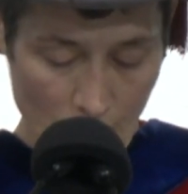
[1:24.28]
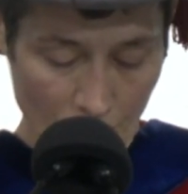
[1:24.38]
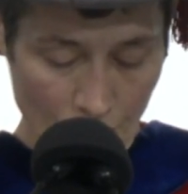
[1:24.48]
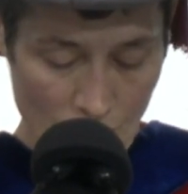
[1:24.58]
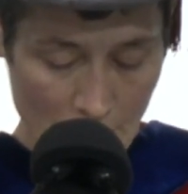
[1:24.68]

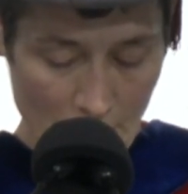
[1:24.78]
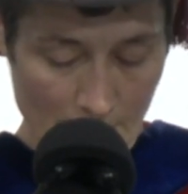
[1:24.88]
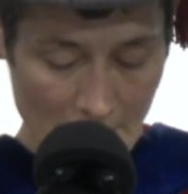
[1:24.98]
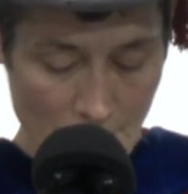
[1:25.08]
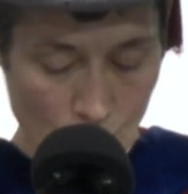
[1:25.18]
for Jeannie
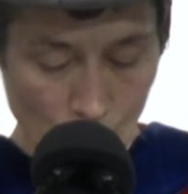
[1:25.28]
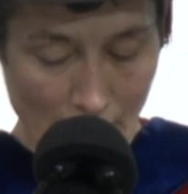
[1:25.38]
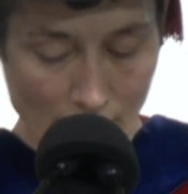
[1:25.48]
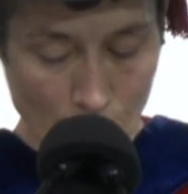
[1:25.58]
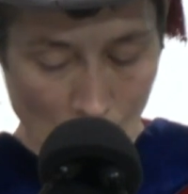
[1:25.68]
means
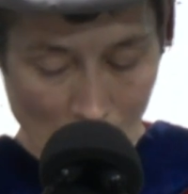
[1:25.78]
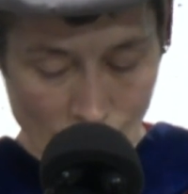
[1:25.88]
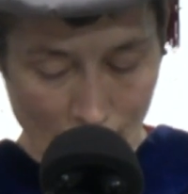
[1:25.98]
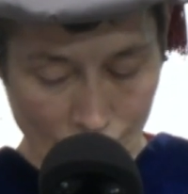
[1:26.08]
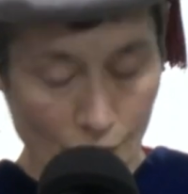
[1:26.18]
creating projects